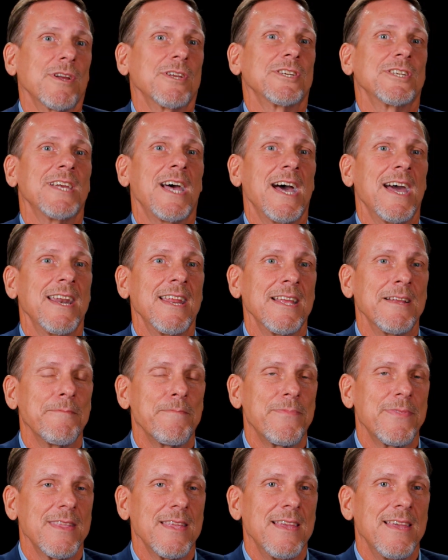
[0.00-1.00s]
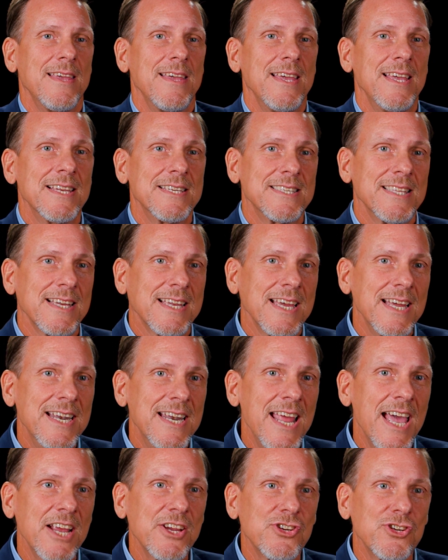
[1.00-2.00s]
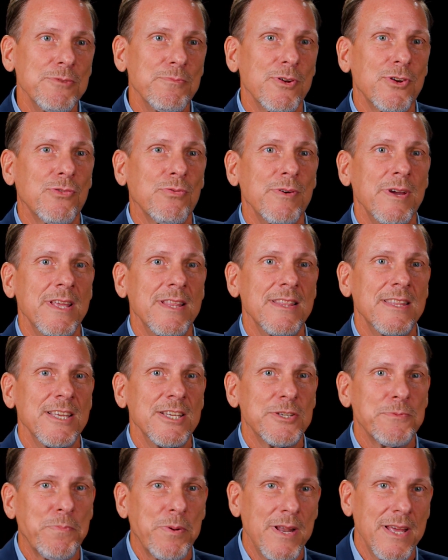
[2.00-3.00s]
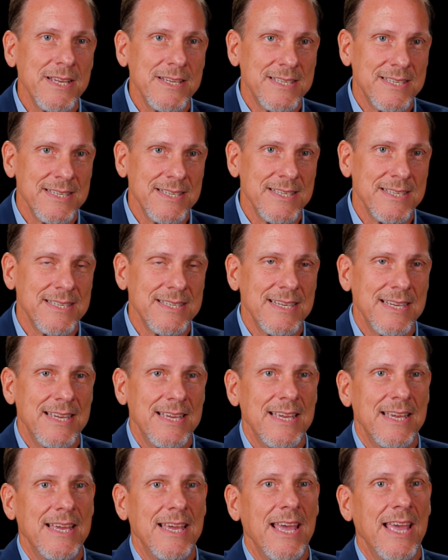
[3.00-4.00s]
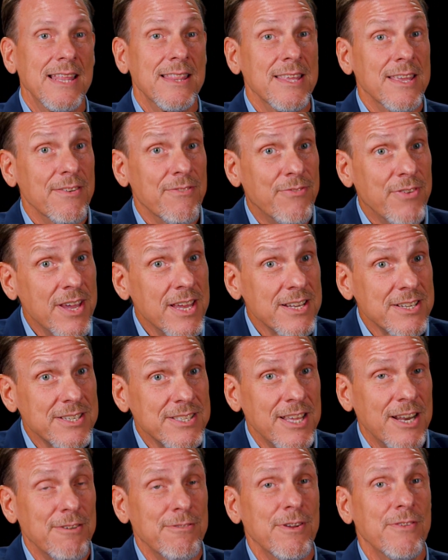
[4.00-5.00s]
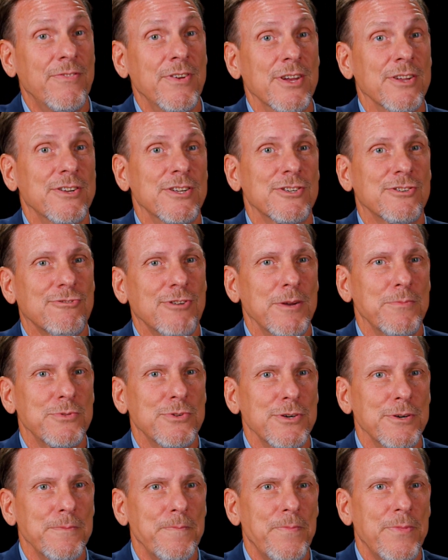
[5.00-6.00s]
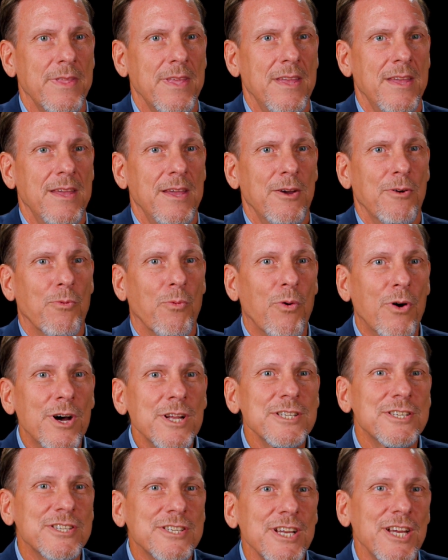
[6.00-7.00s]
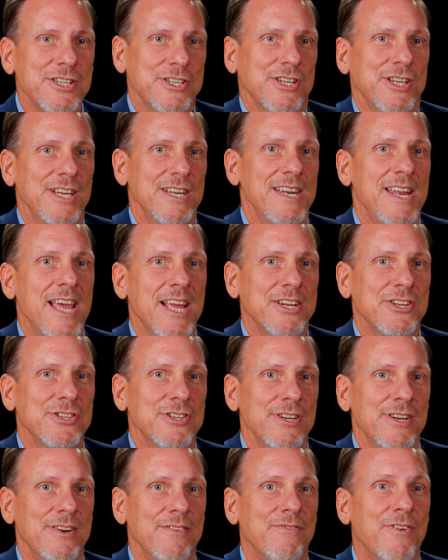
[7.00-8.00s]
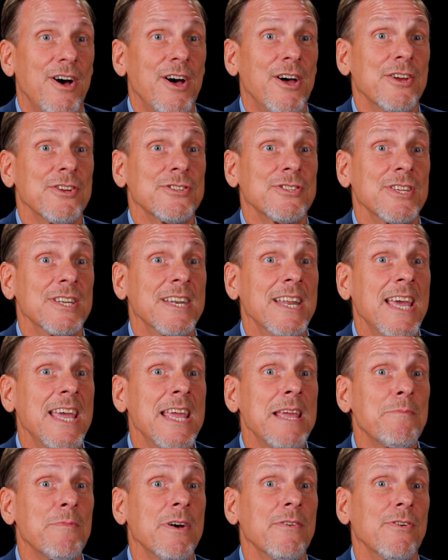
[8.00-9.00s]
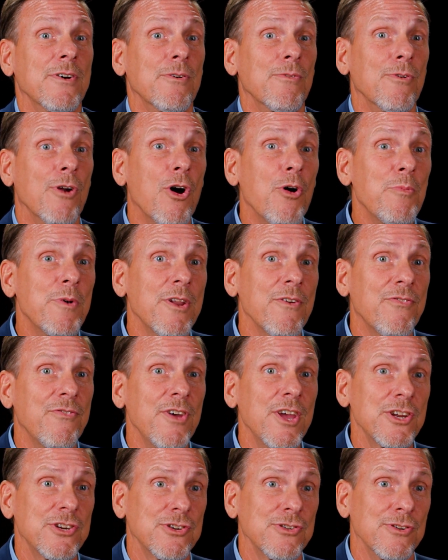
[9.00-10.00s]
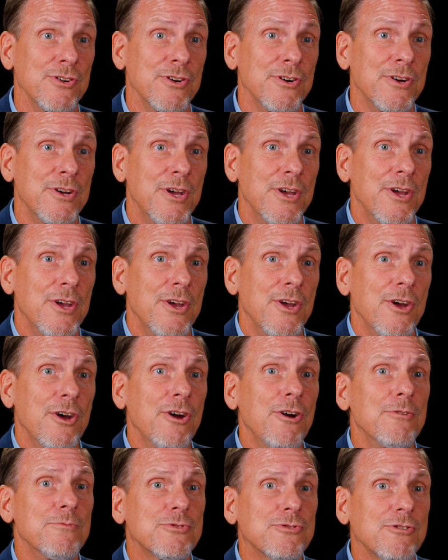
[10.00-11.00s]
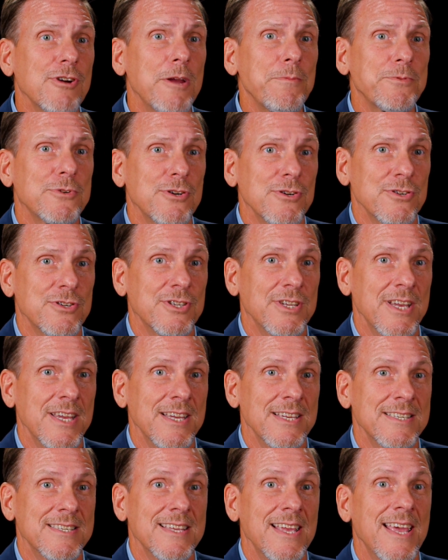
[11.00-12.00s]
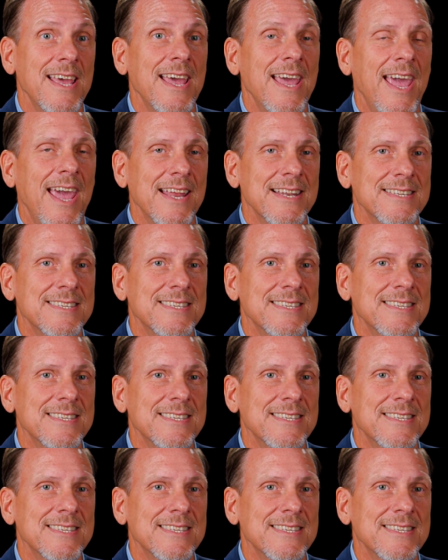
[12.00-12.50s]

exciting is the connection between these places and the events that are revealed in Scripture. One such connection involves the name of a Roman official whom Scripture says had